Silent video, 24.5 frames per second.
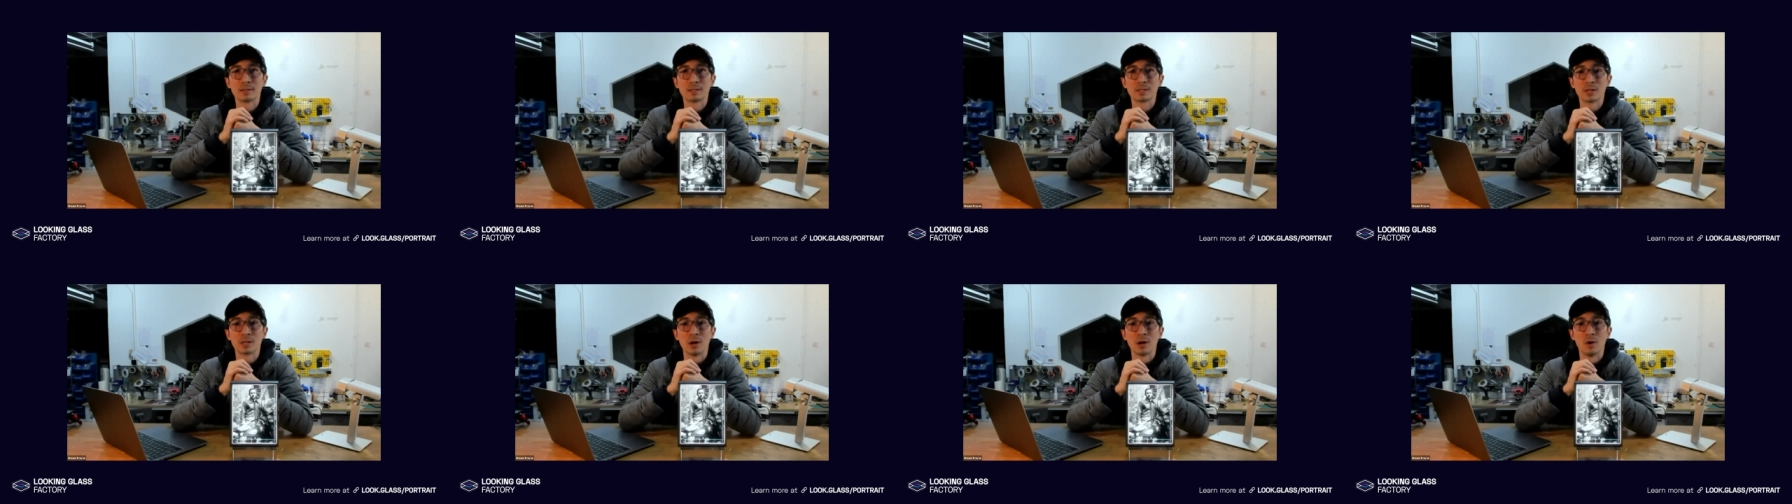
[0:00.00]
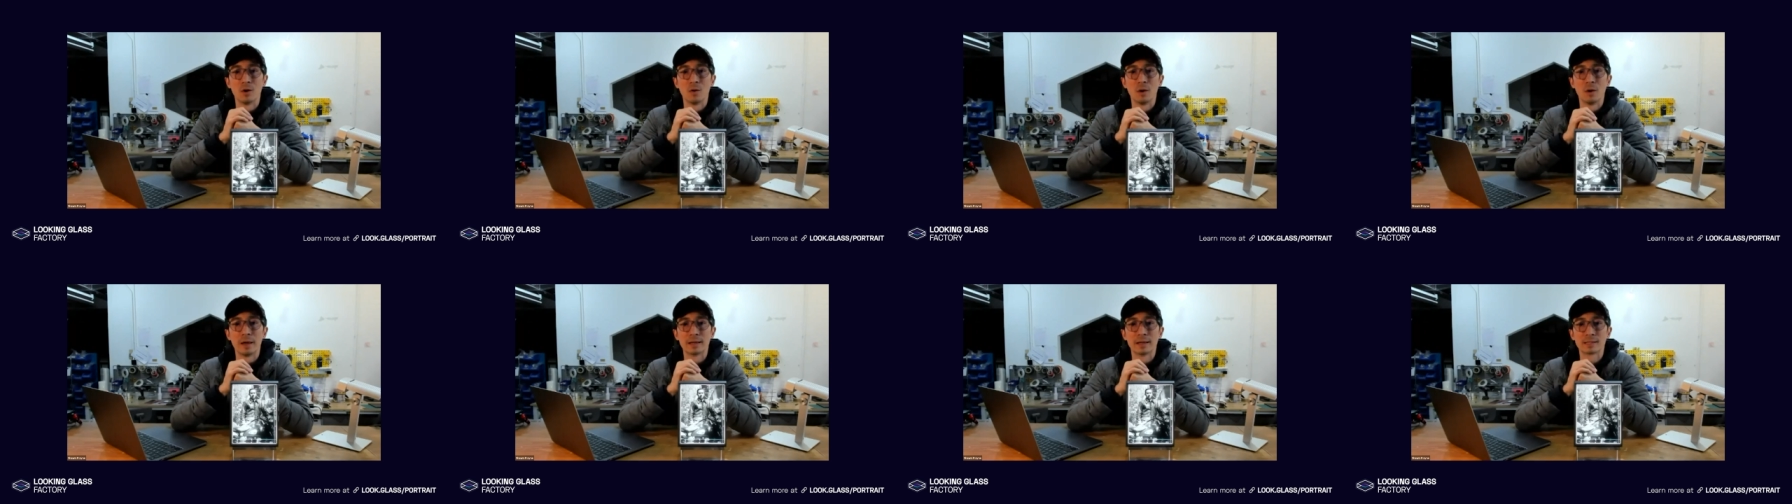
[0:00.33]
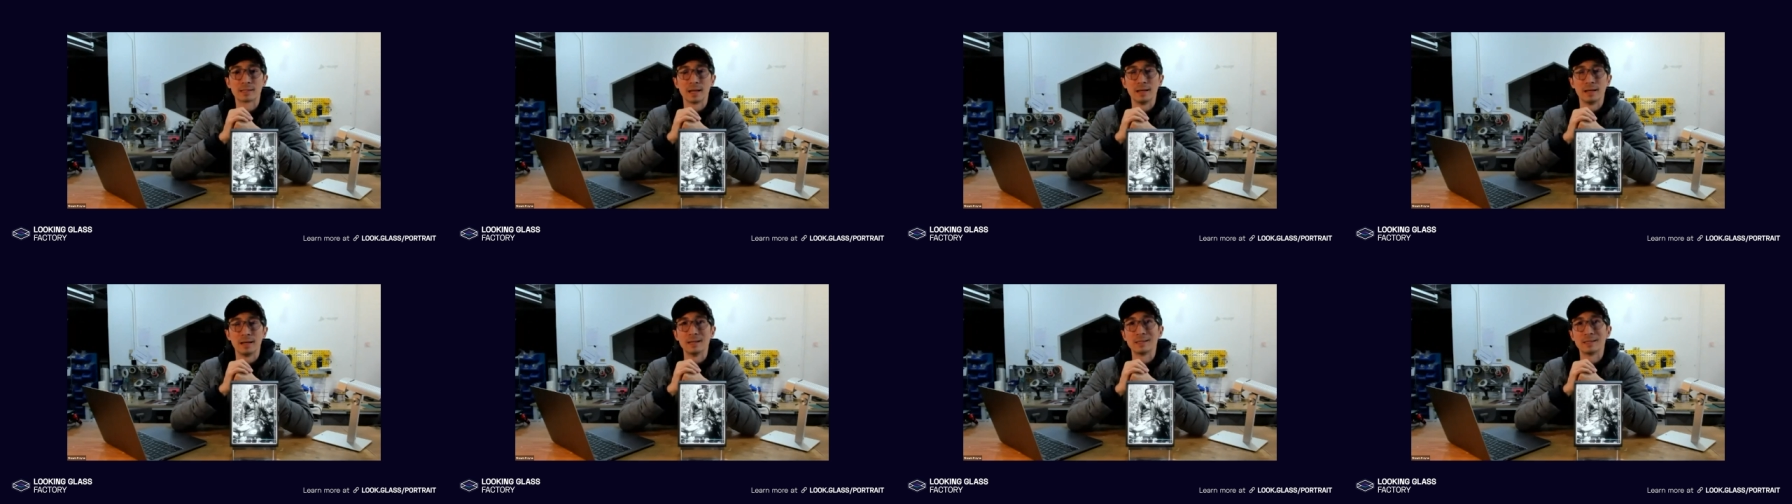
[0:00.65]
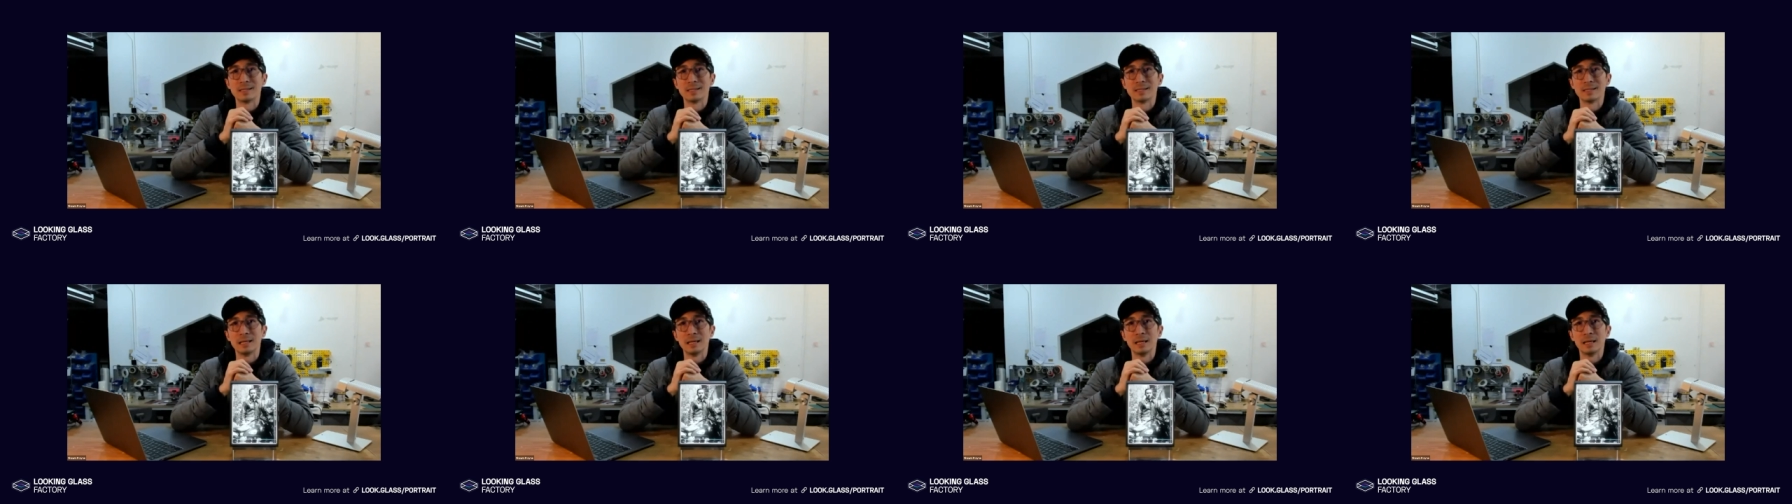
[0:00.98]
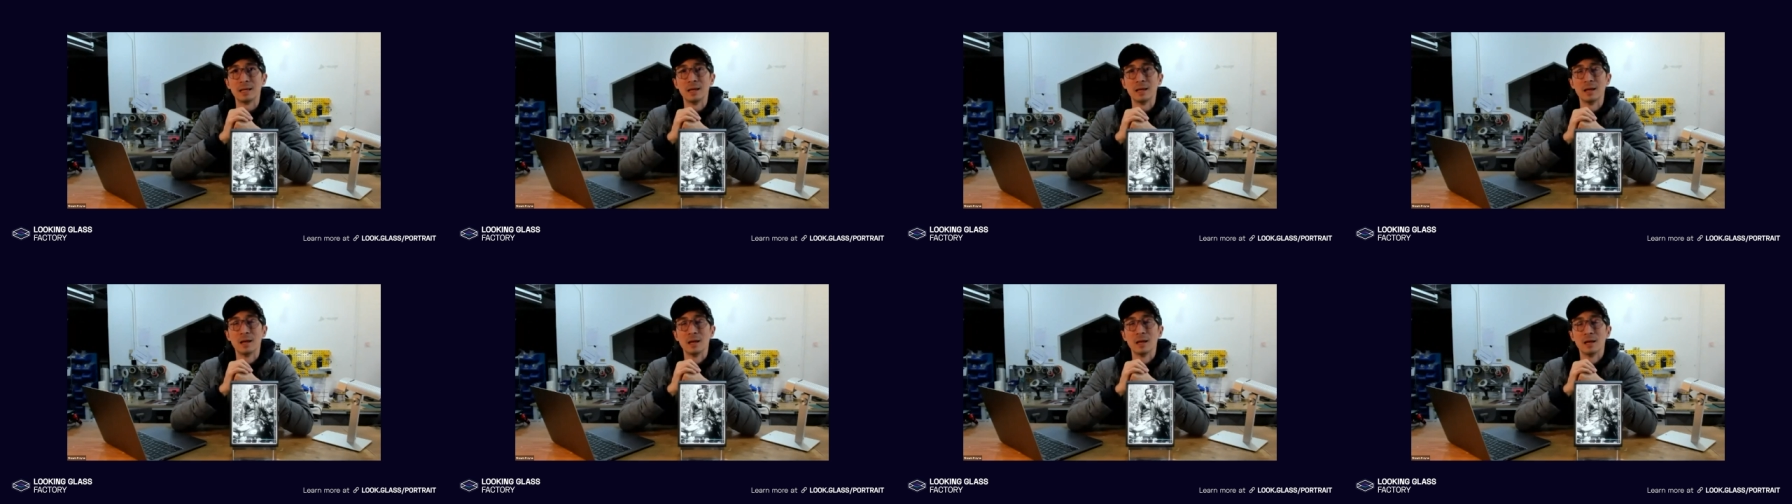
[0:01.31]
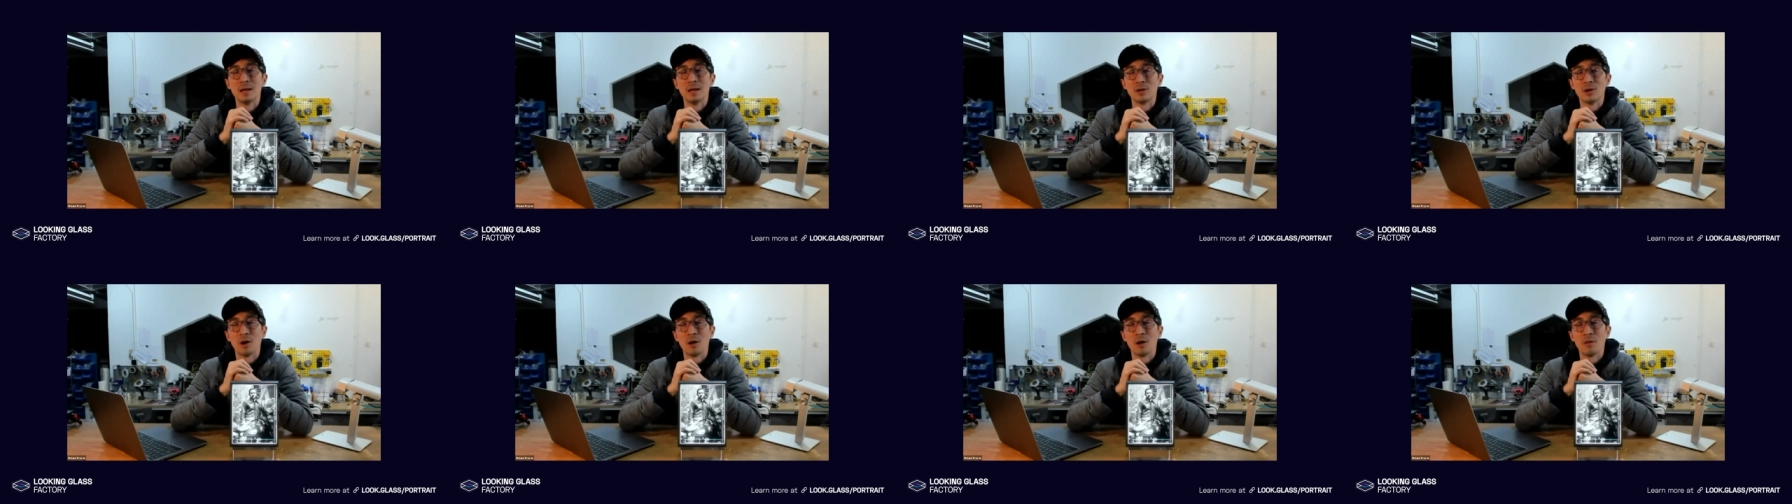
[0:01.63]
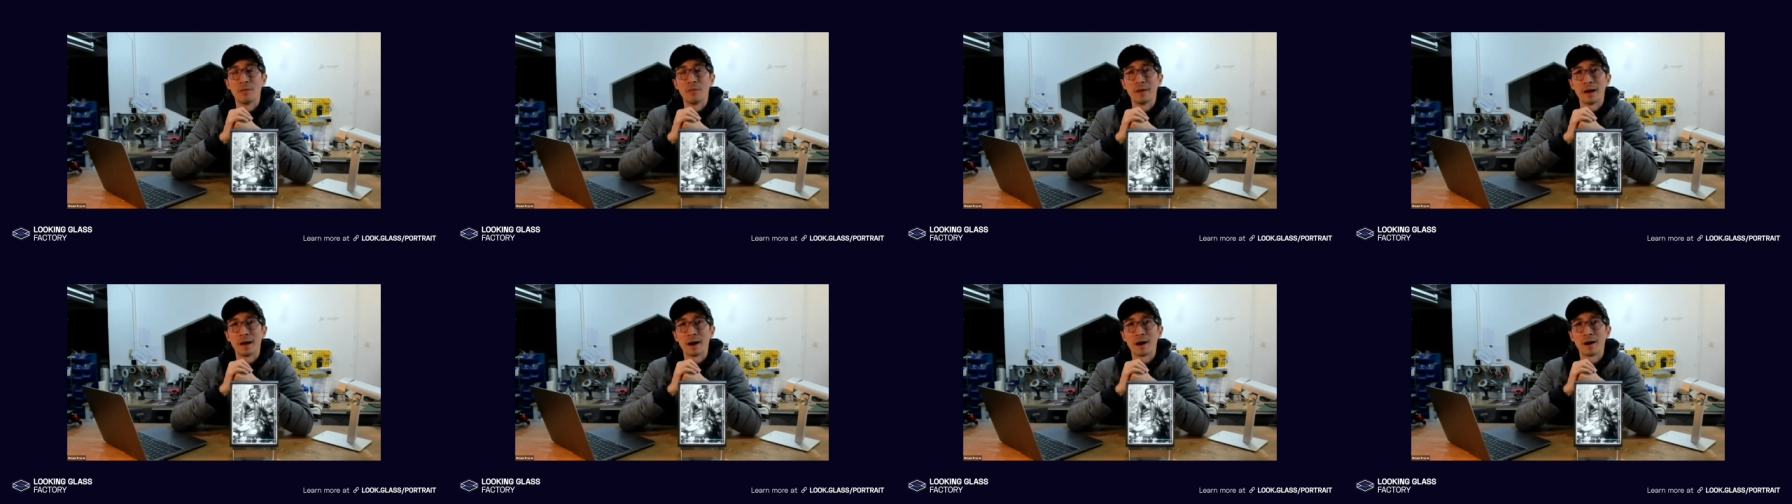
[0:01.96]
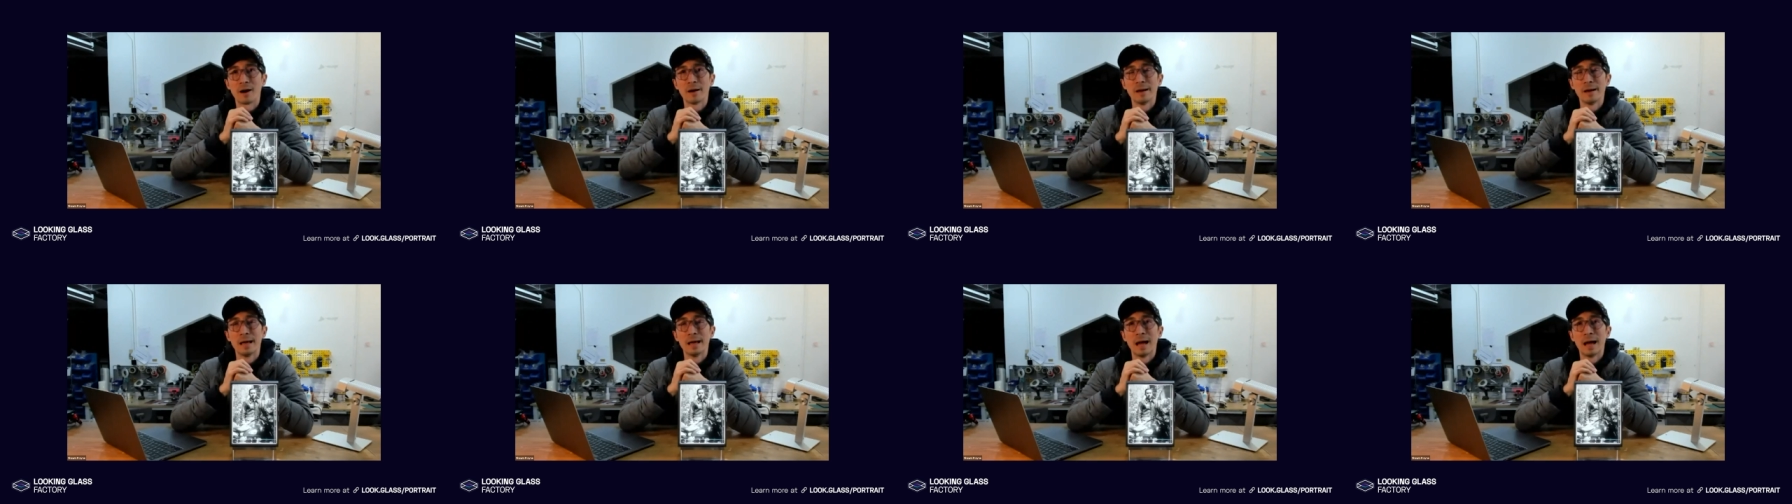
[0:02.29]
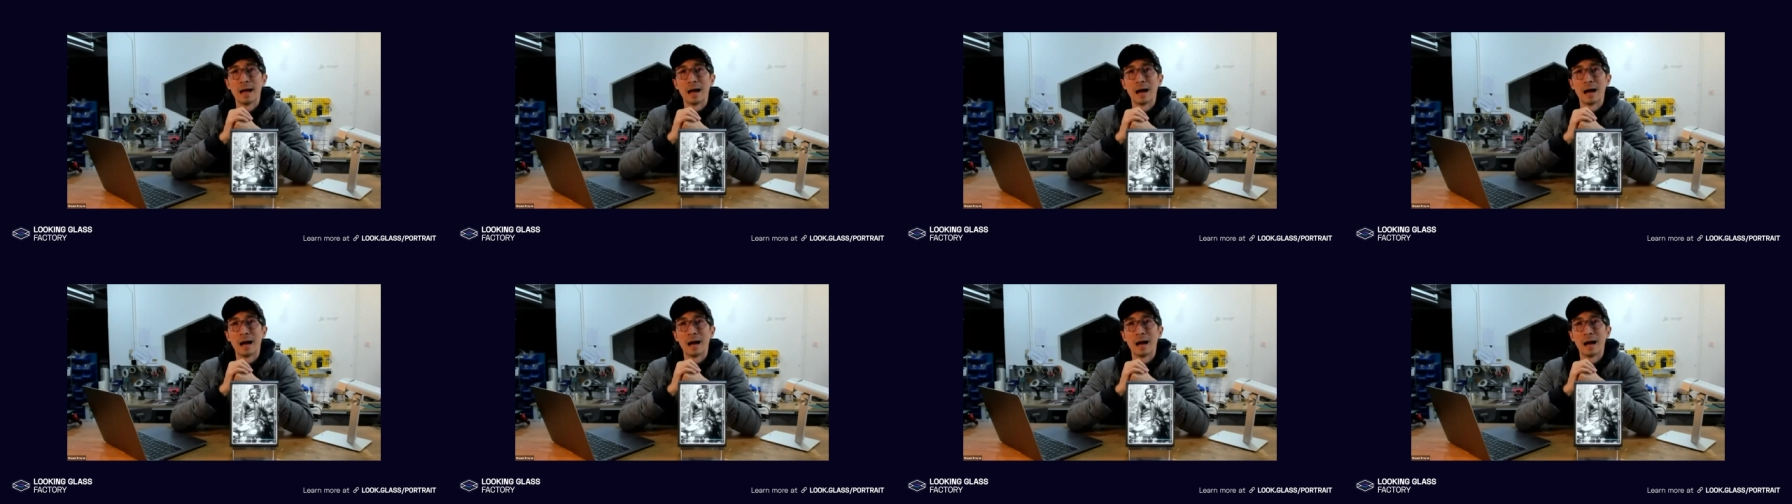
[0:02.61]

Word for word: So excited to see y'all there.